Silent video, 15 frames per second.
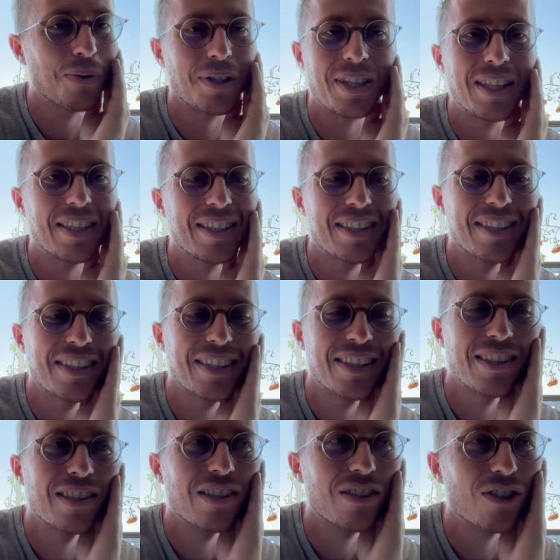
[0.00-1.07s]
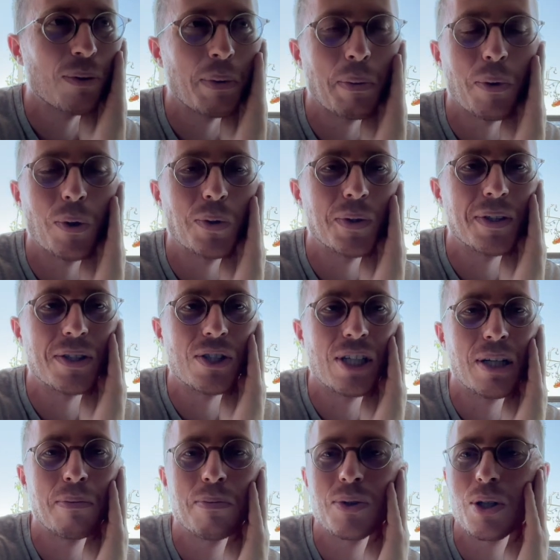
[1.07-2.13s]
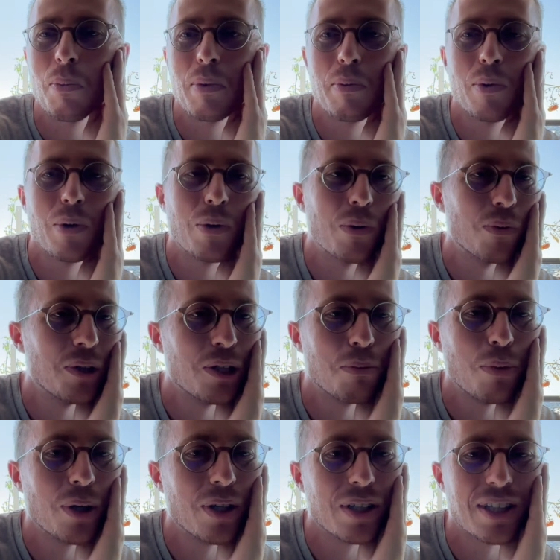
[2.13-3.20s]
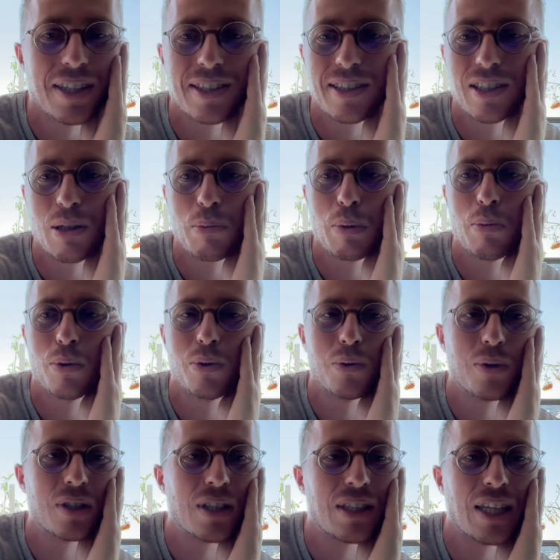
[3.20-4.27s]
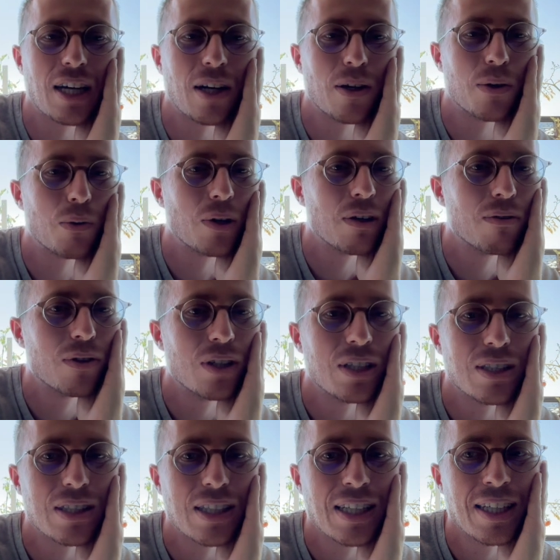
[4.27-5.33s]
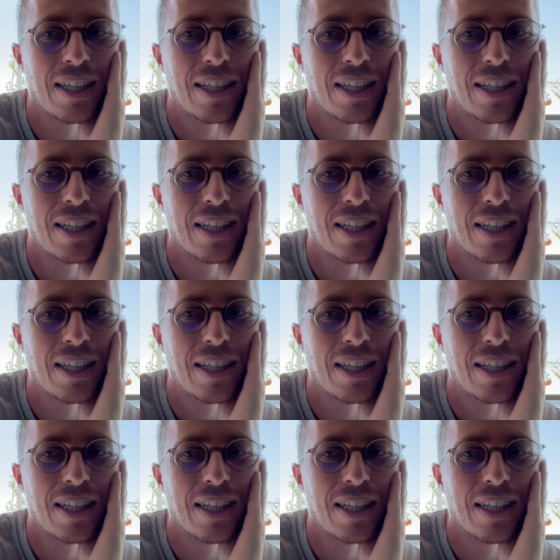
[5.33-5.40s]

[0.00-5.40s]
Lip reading: what it is. Some people go to the gym, some people read a book, some people do skincare, whatever it is.